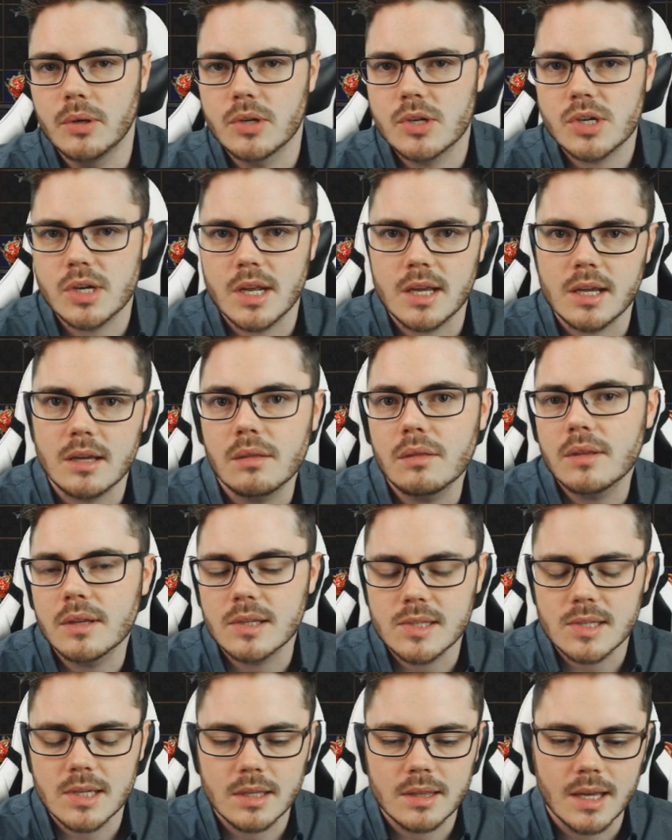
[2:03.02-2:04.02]
Bourgeonet and
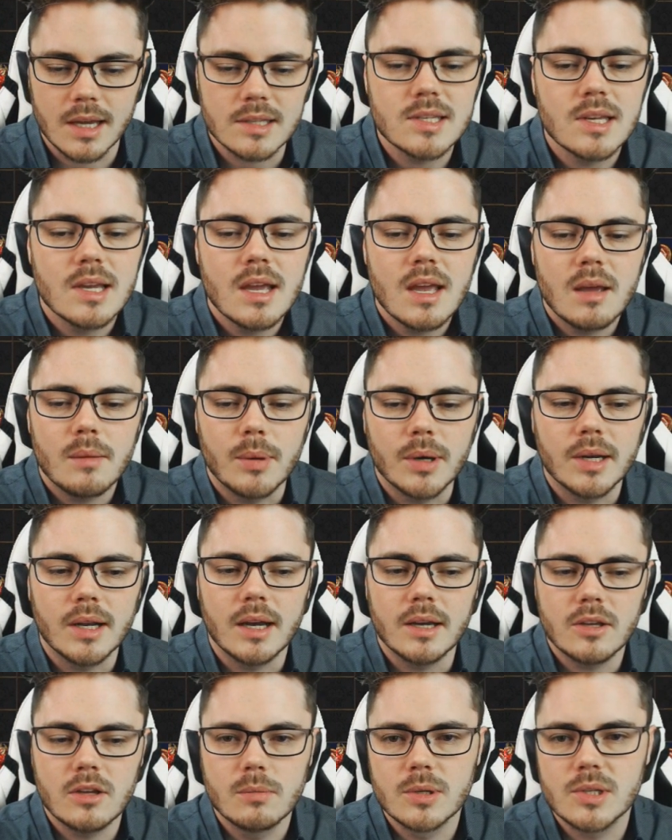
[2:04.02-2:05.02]
things like that.
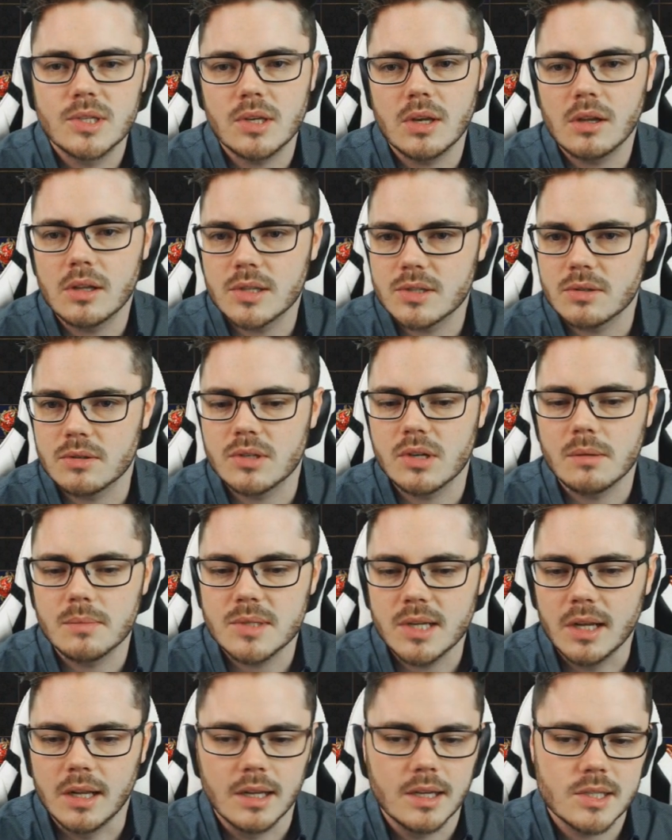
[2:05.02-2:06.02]
But hubris circlets are a top
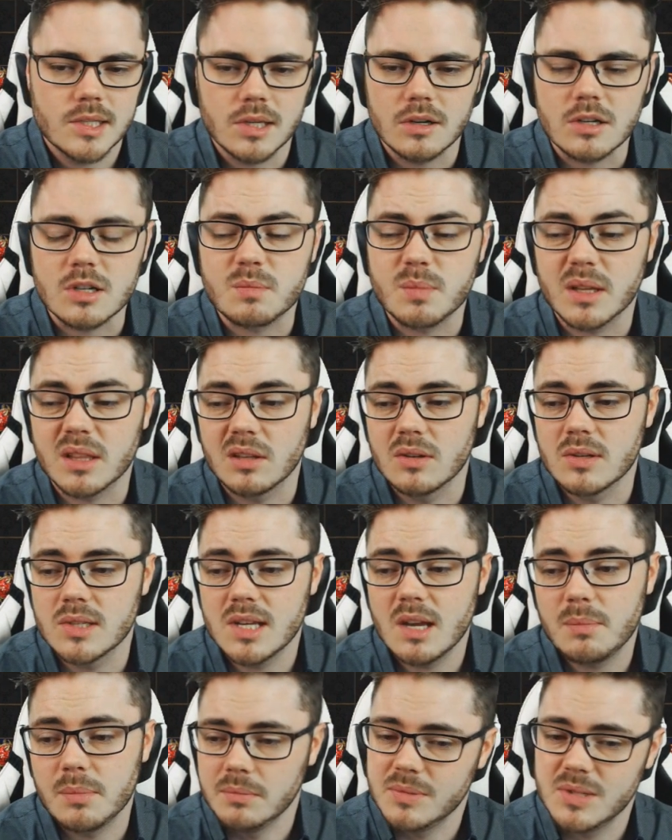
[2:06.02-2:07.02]
seller, so I just pick those
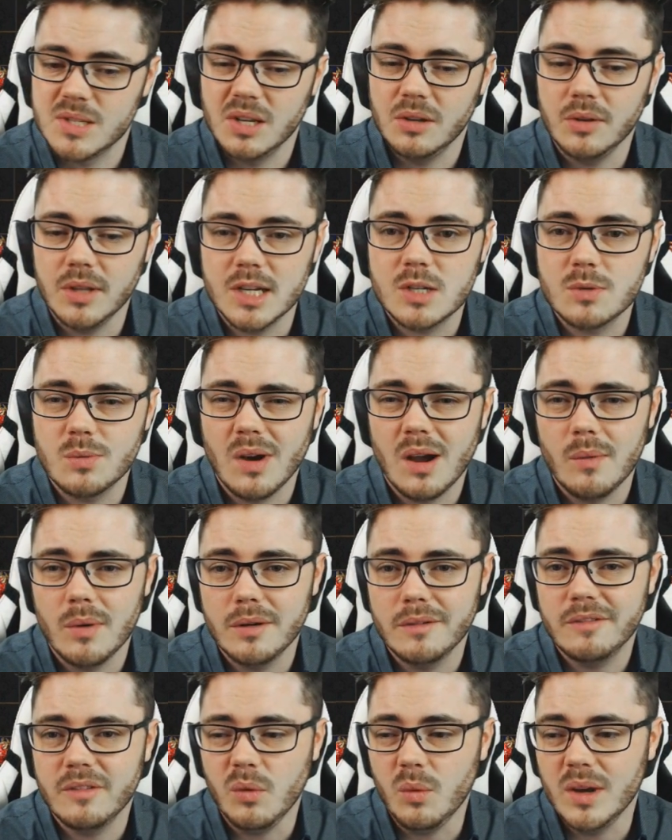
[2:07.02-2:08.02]
up and sell each white
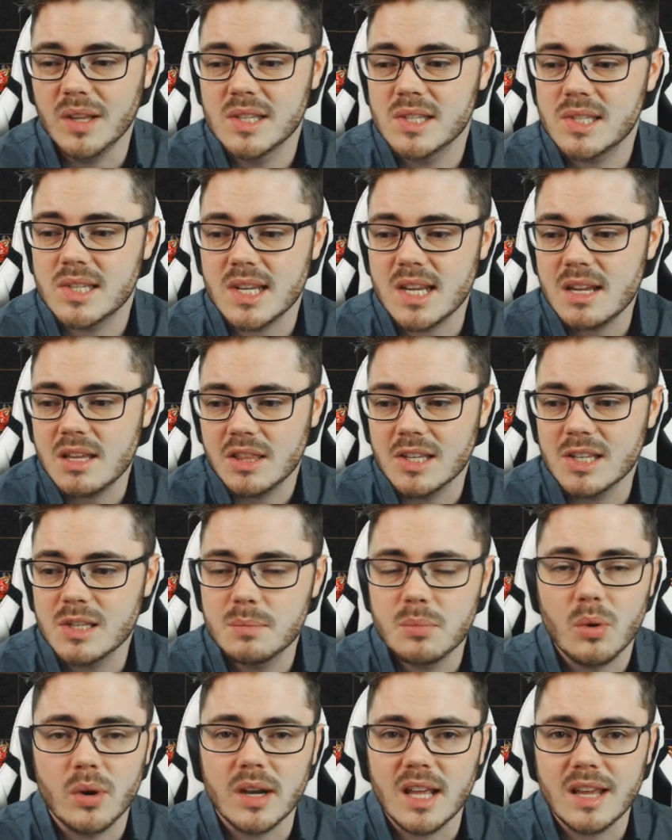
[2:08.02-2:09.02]
one for 1C at this
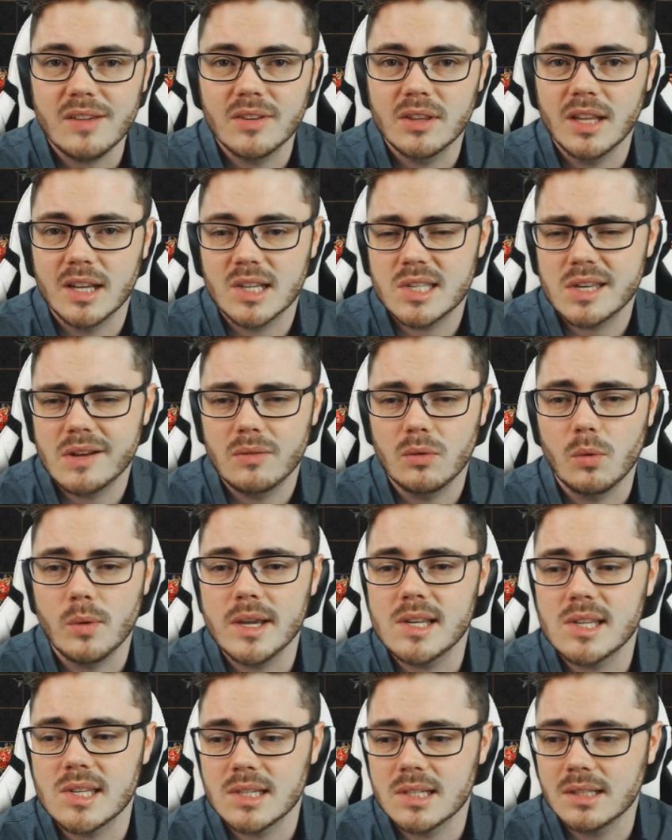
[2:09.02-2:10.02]
point. Even like several
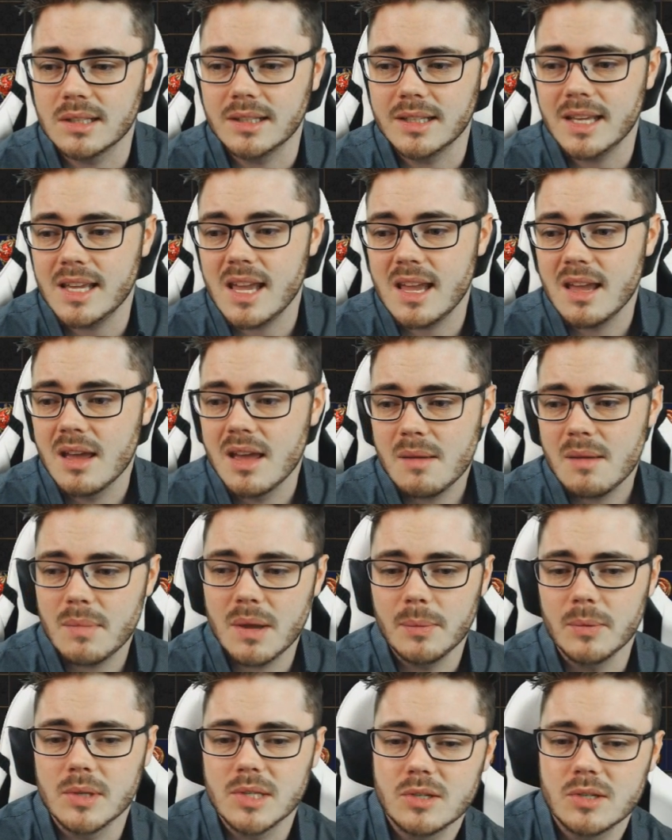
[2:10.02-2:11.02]
weeks into the league,
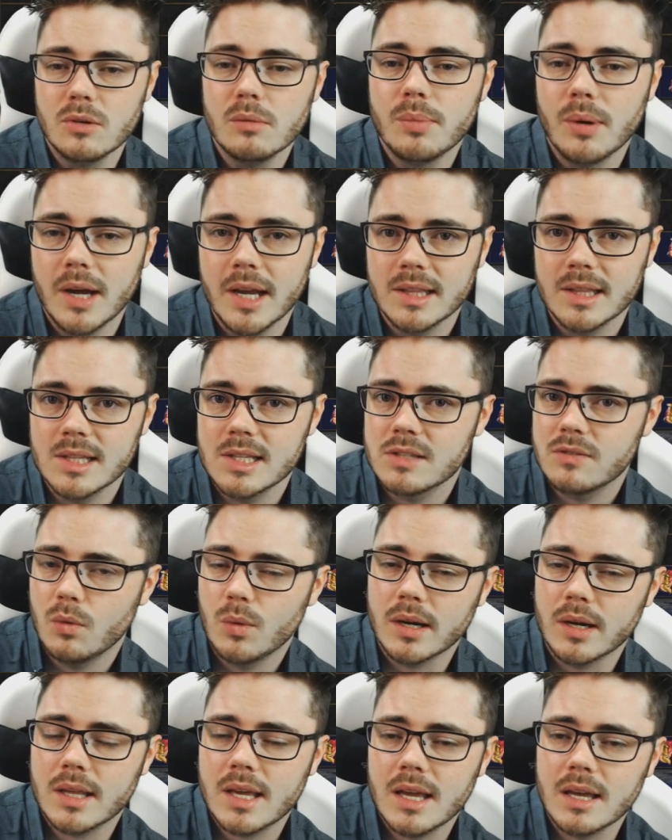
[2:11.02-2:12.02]
people are still buying these for
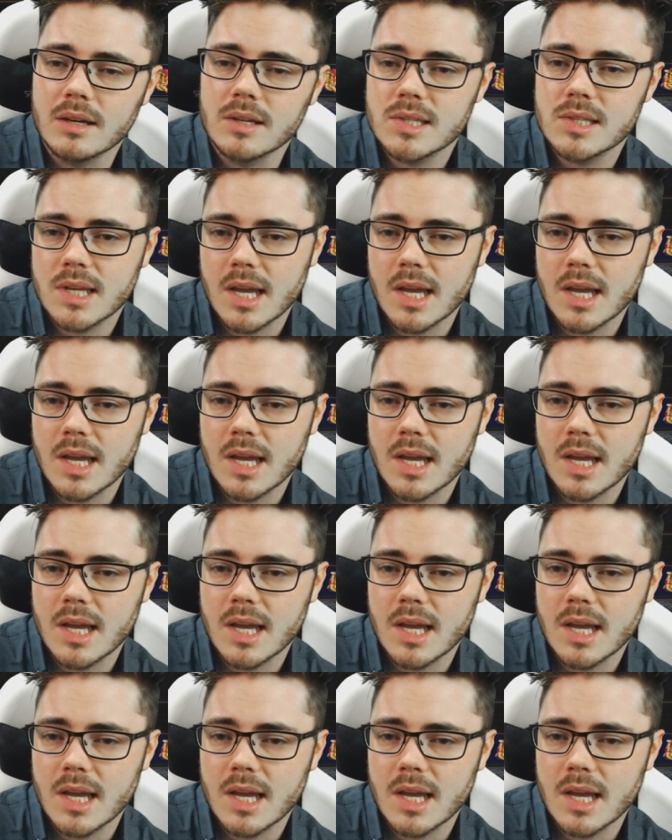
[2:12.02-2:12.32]
1 chaos.